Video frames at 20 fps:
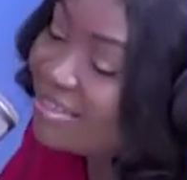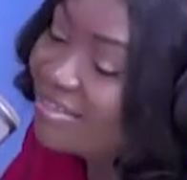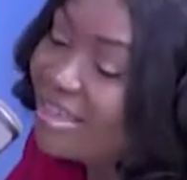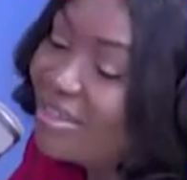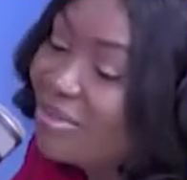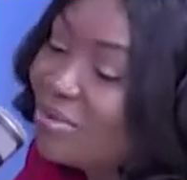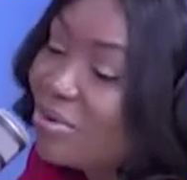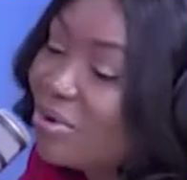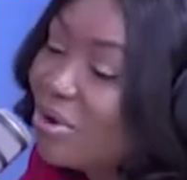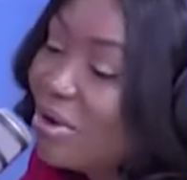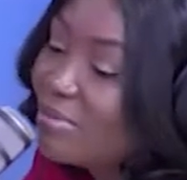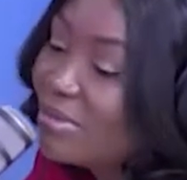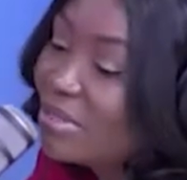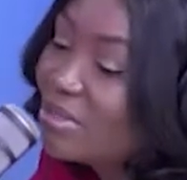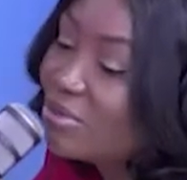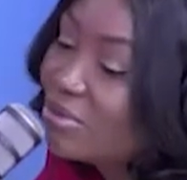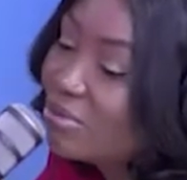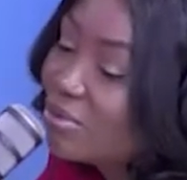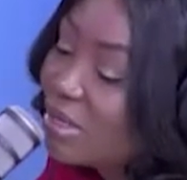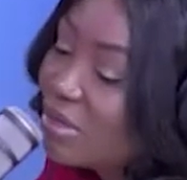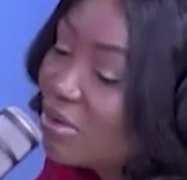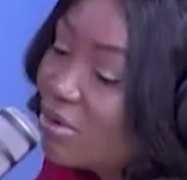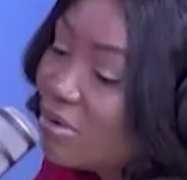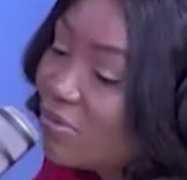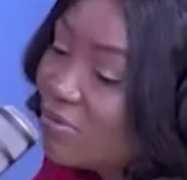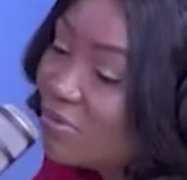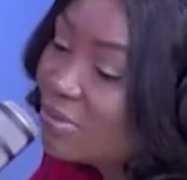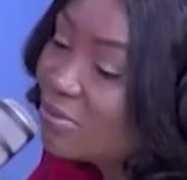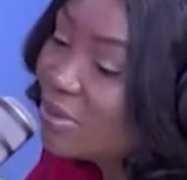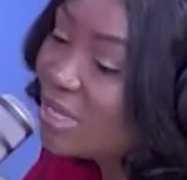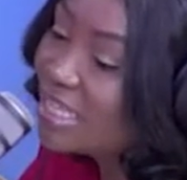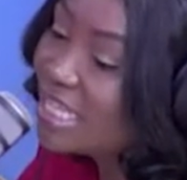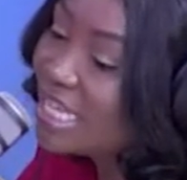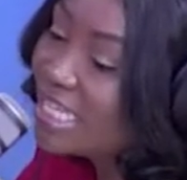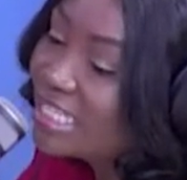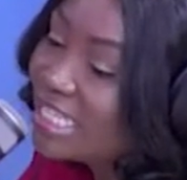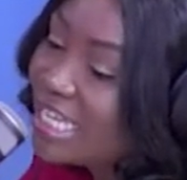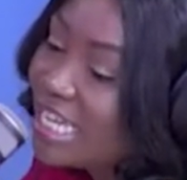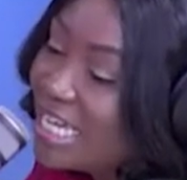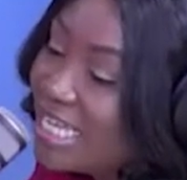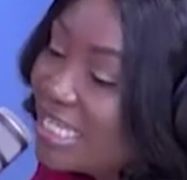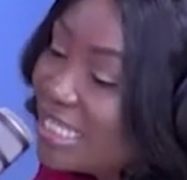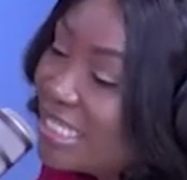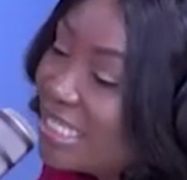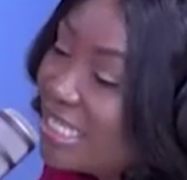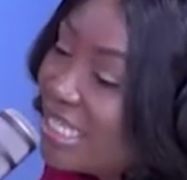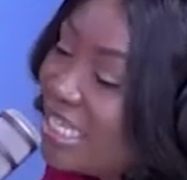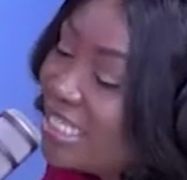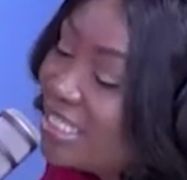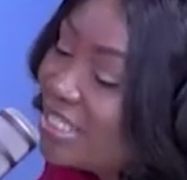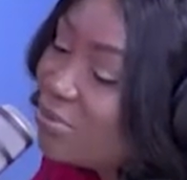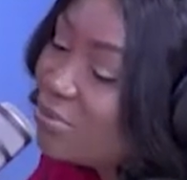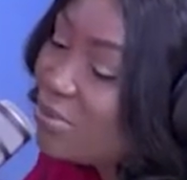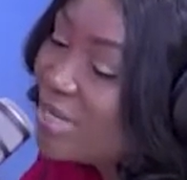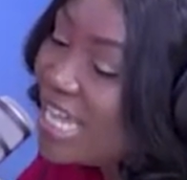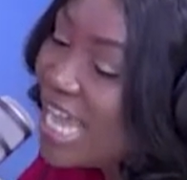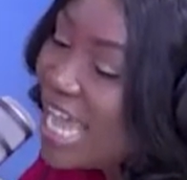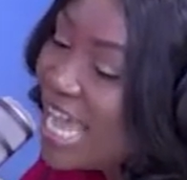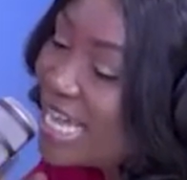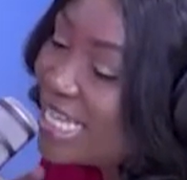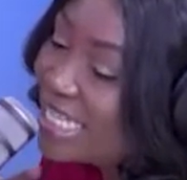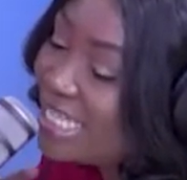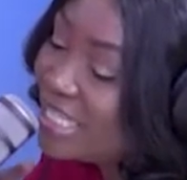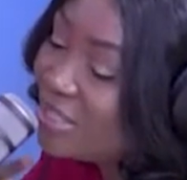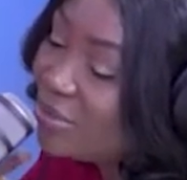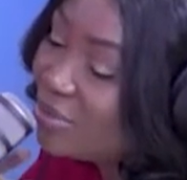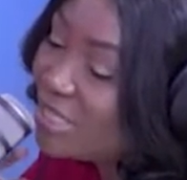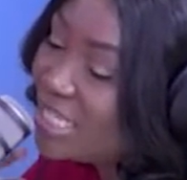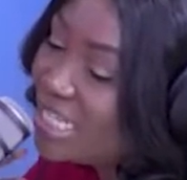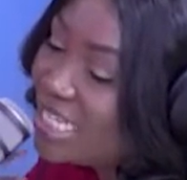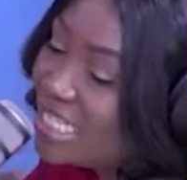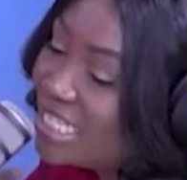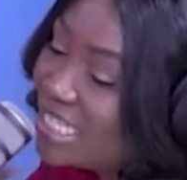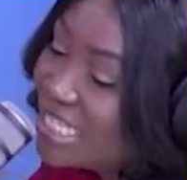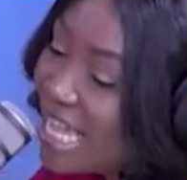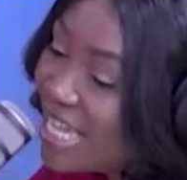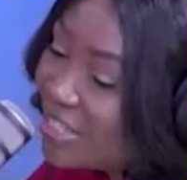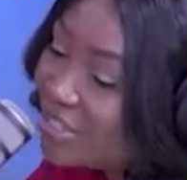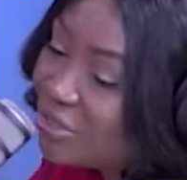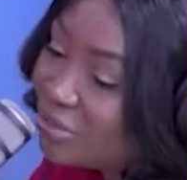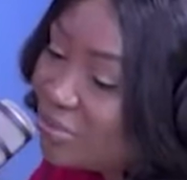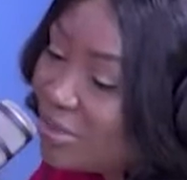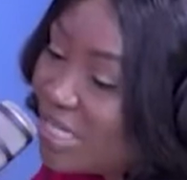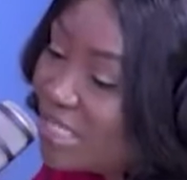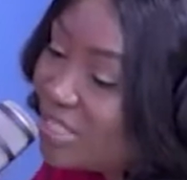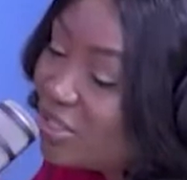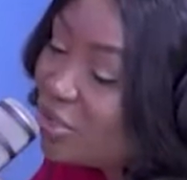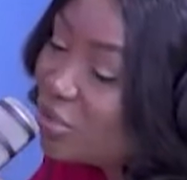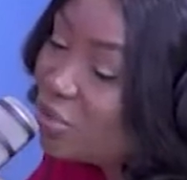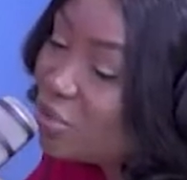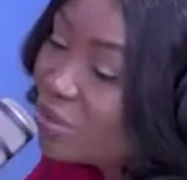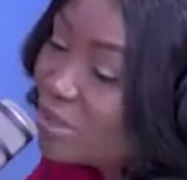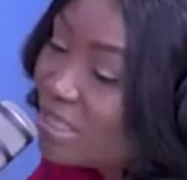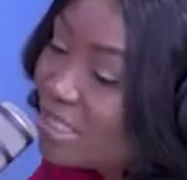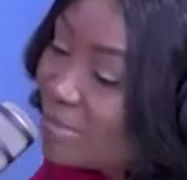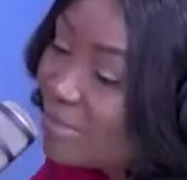and then you come into an office where there's AC, it will exaggerate your